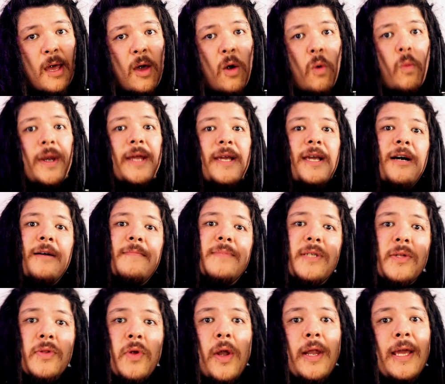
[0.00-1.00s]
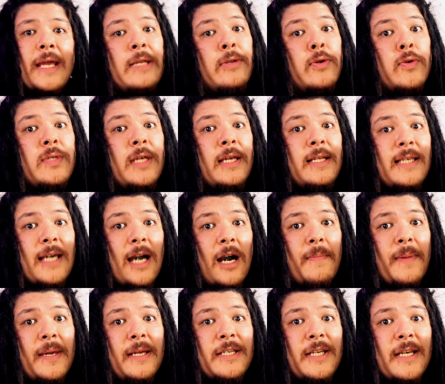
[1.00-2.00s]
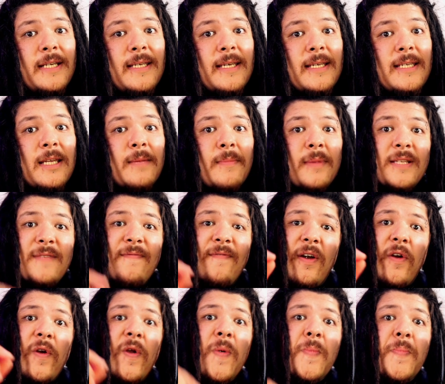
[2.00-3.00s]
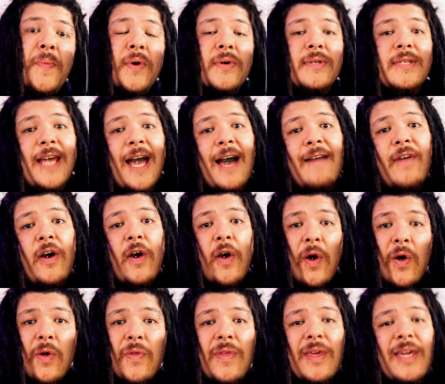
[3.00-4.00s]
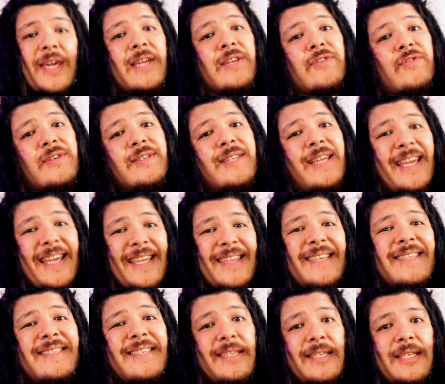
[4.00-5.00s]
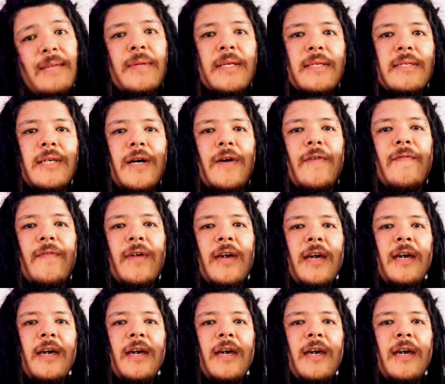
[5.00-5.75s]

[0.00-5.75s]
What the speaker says: When it comes to learning a new TTRPG system, it's very important to have a healthy interest in the system itself.